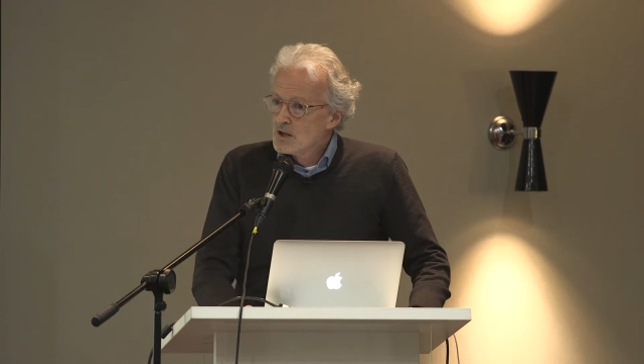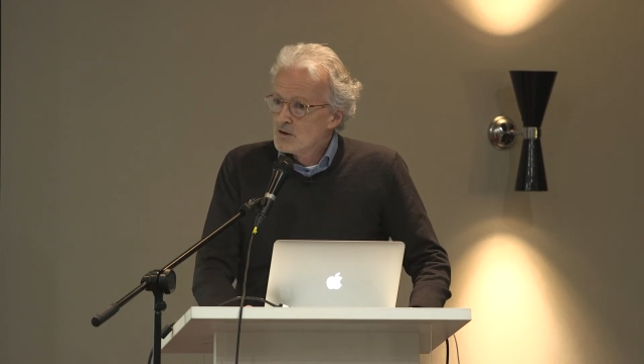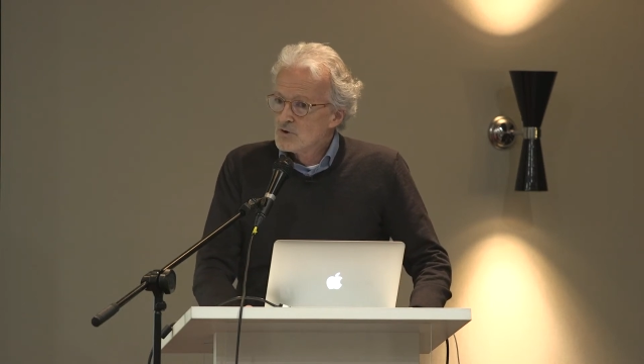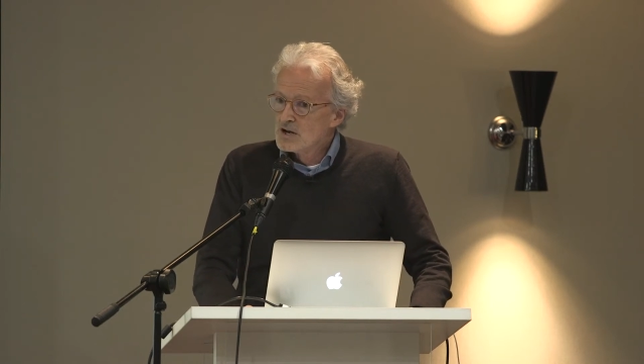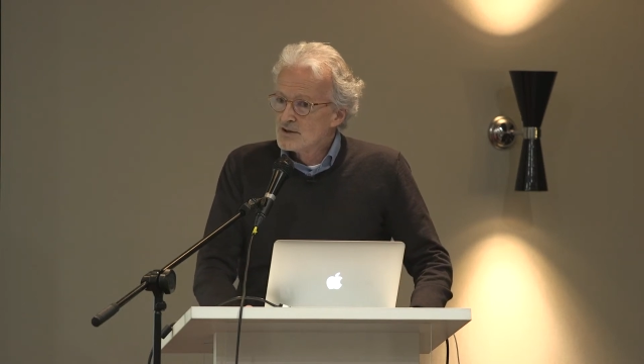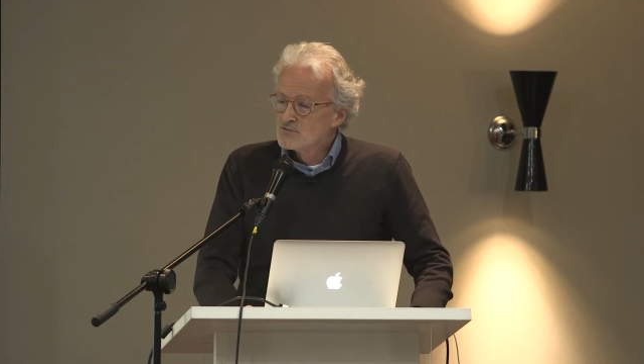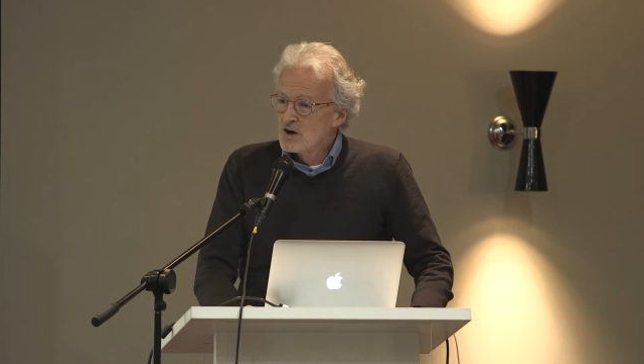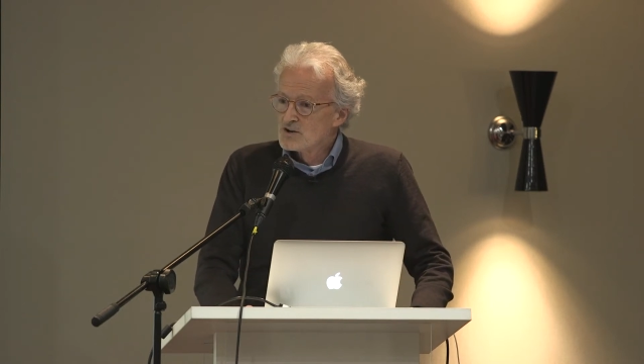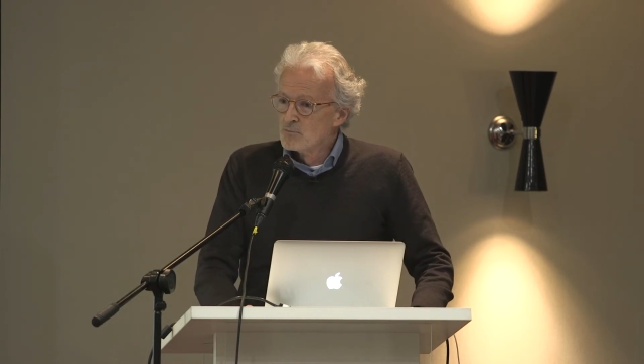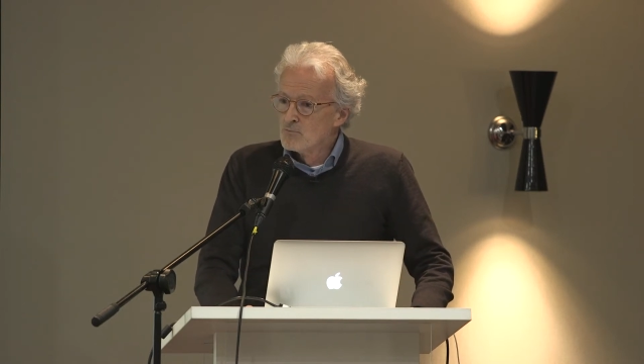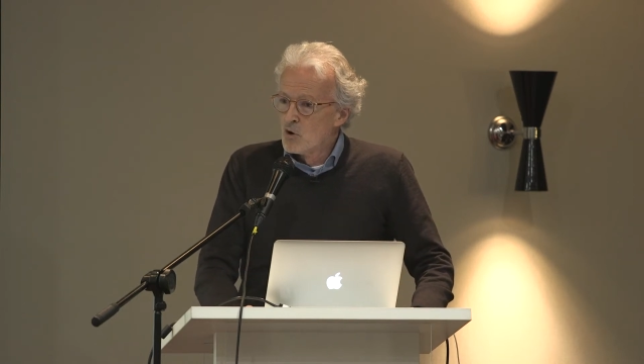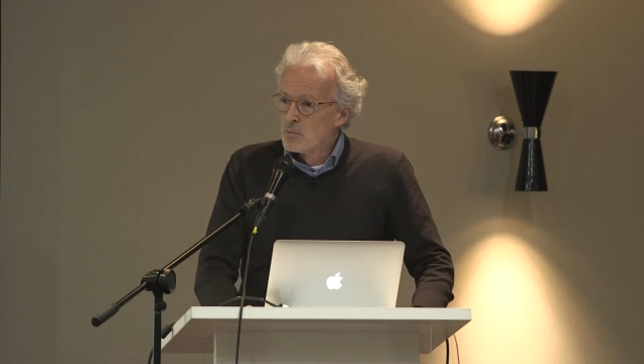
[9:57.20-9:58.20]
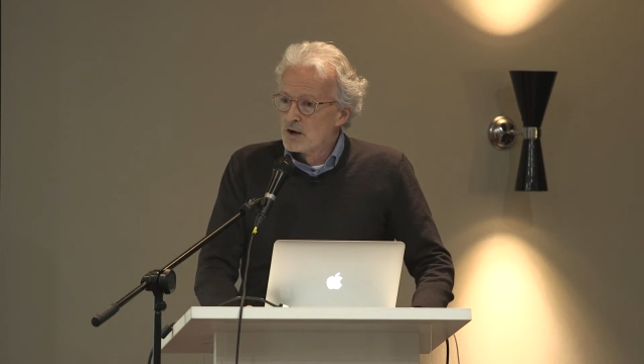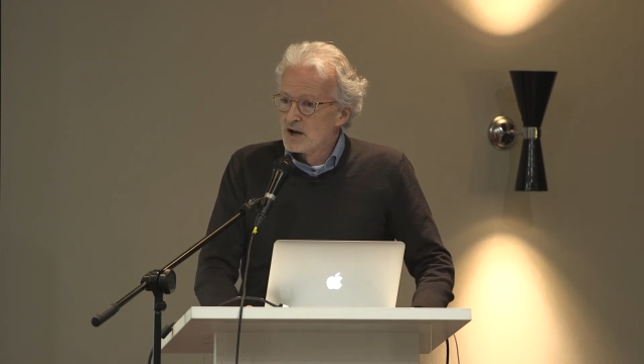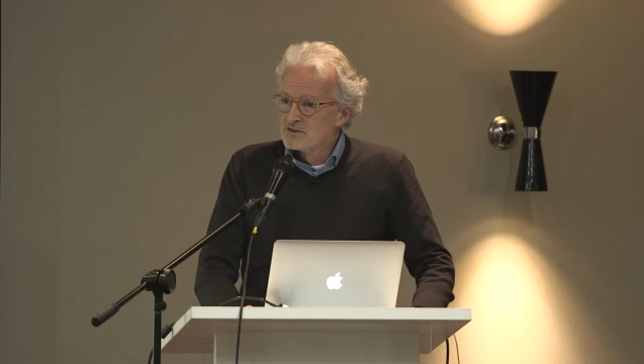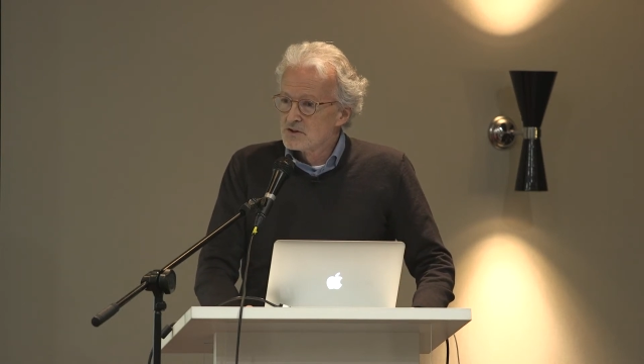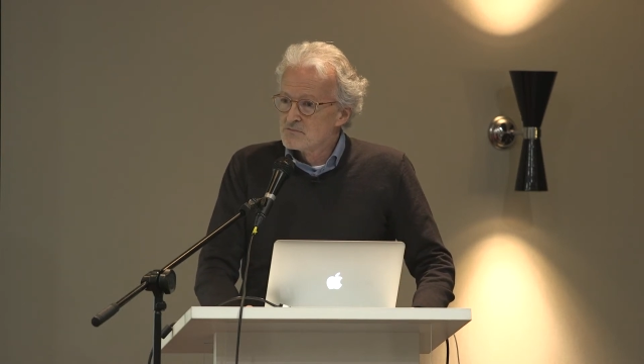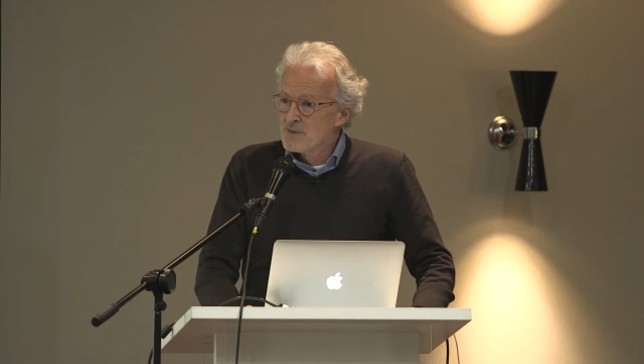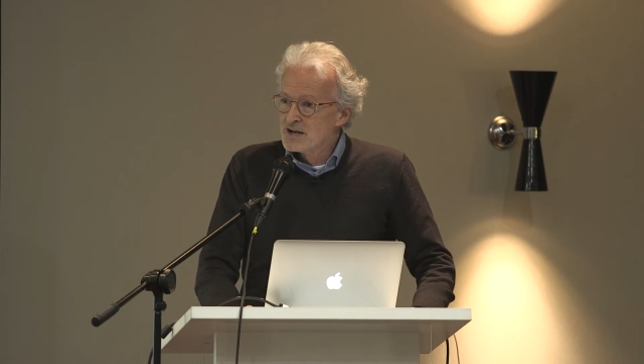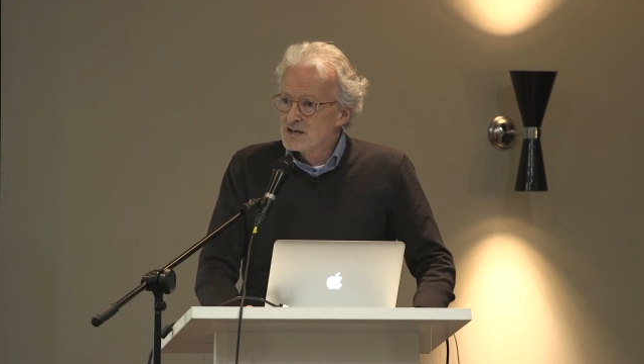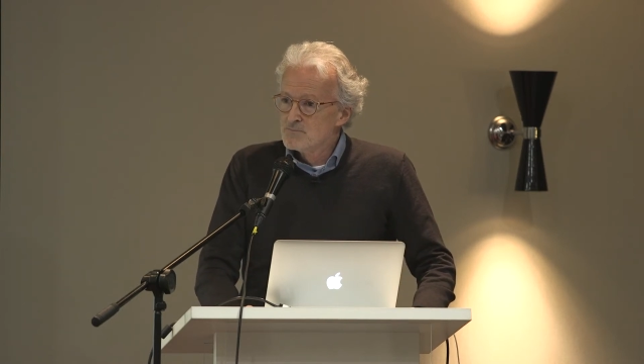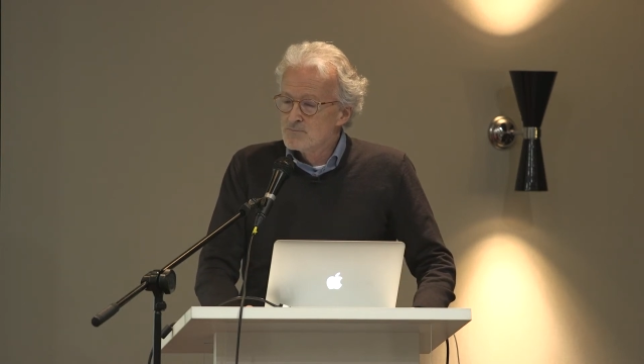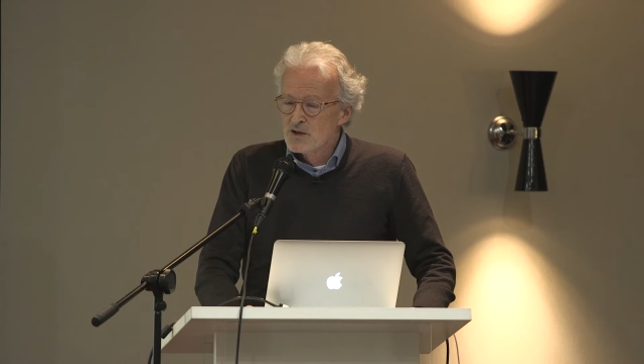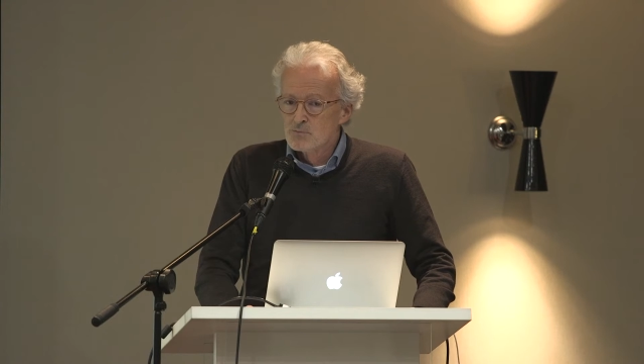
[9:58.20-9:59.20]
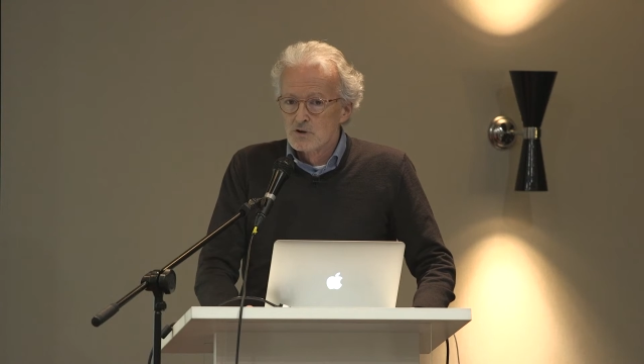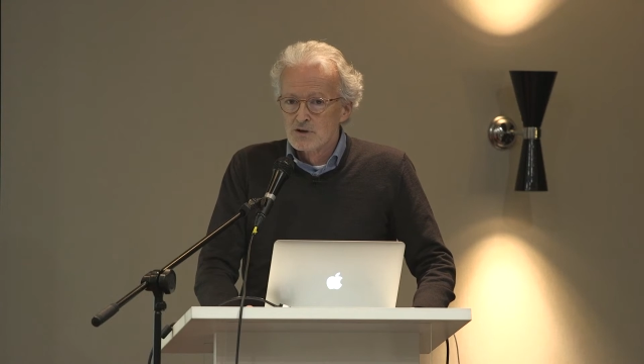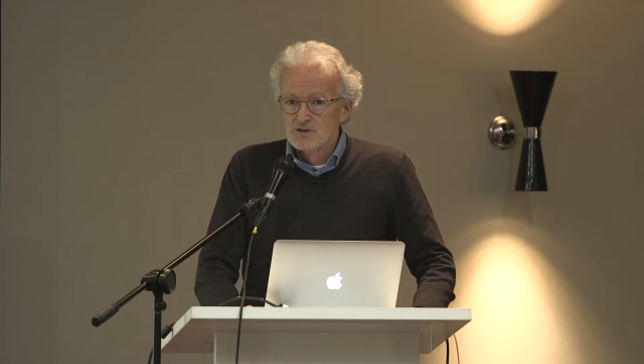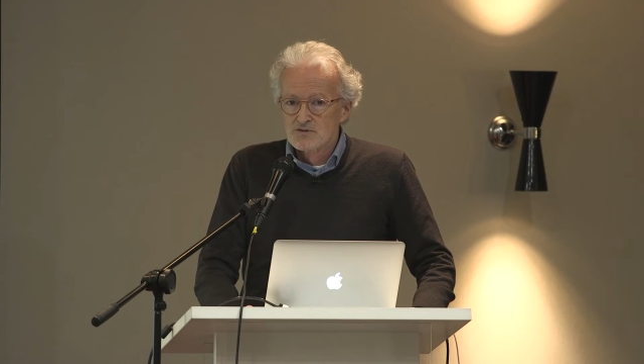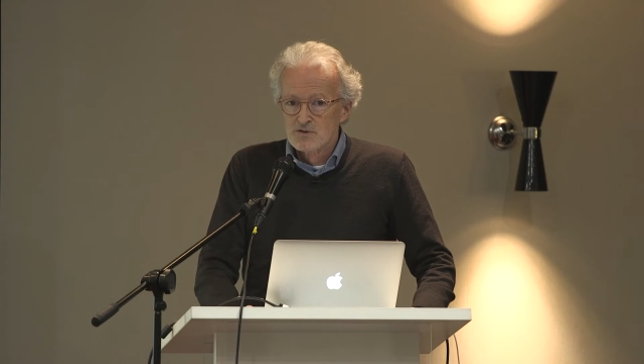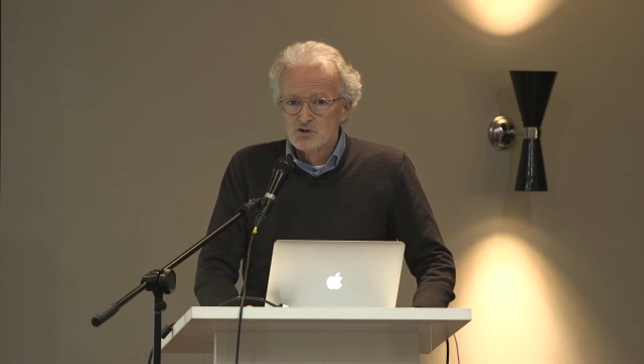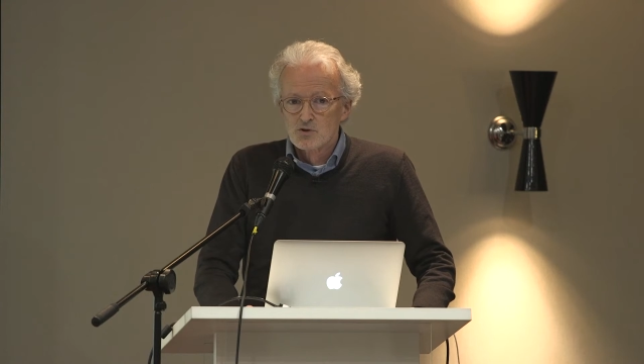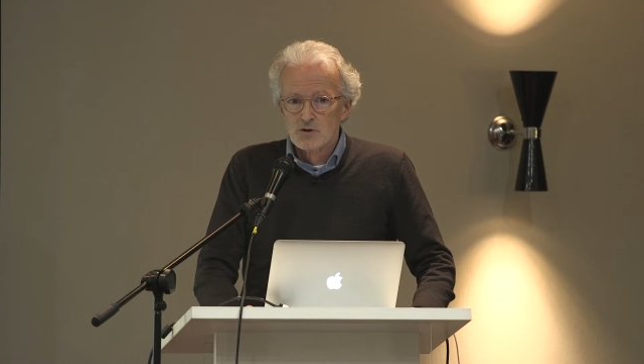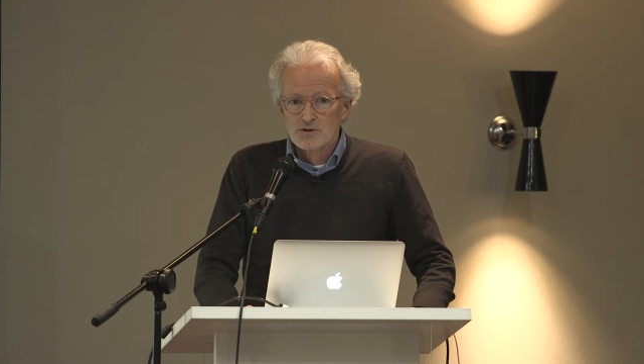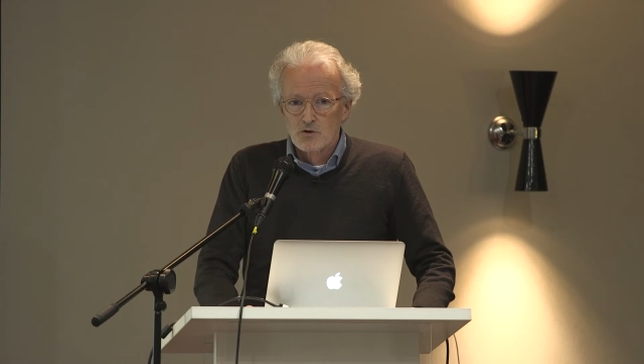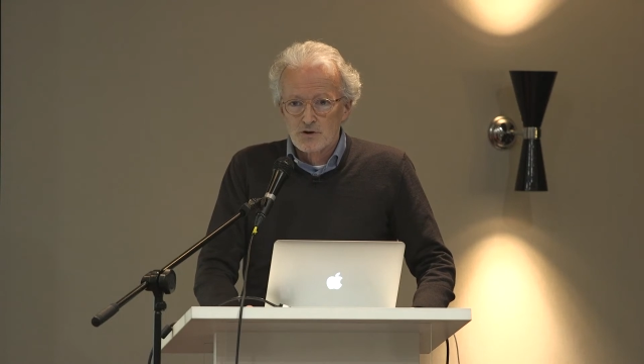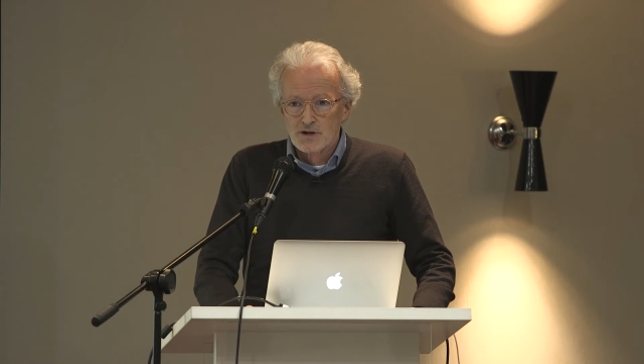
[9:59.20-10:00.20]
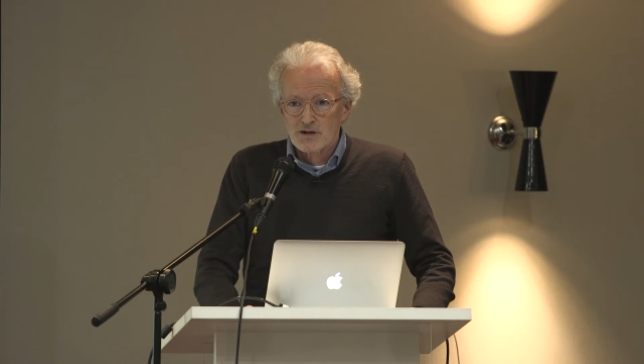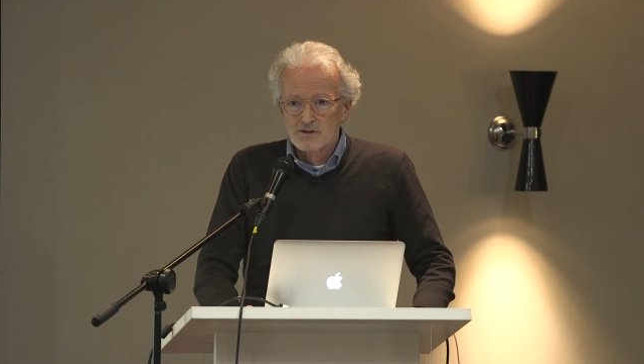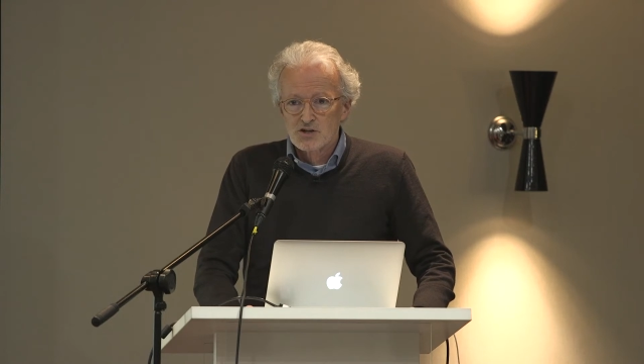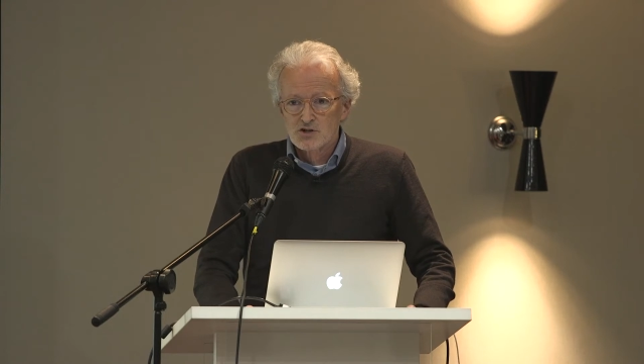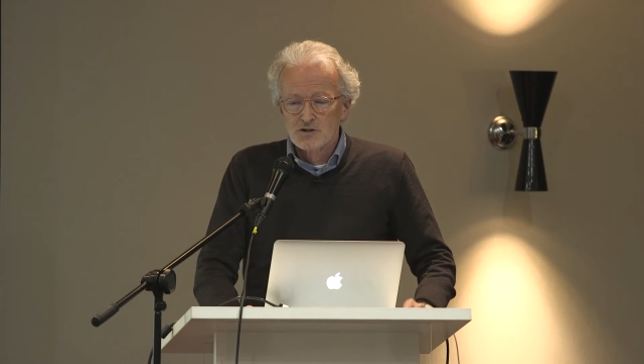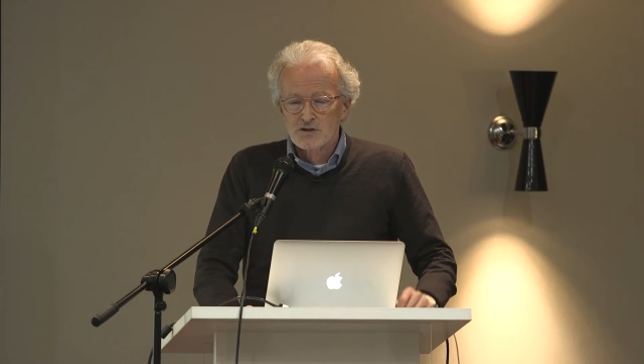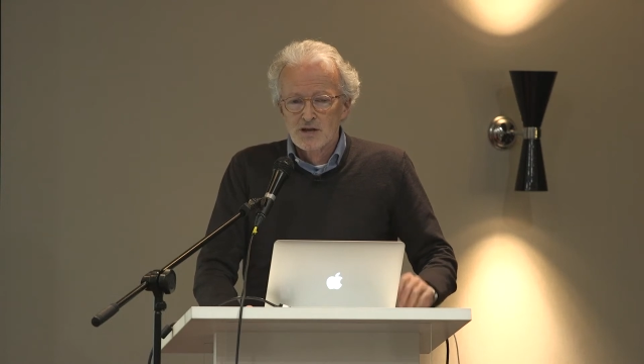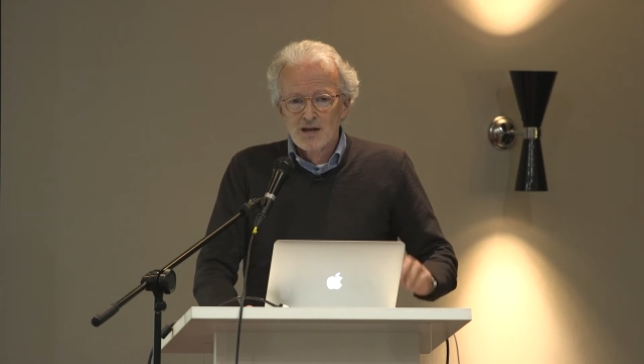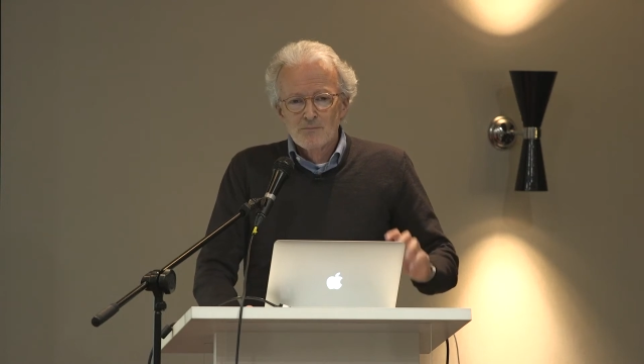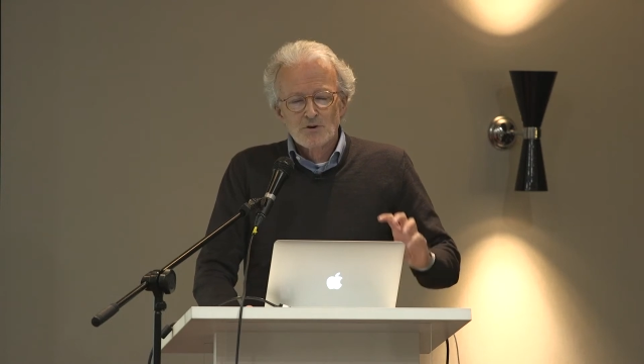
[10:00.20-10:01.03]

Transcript: really trying to mobilize as many people, individuals, organizations,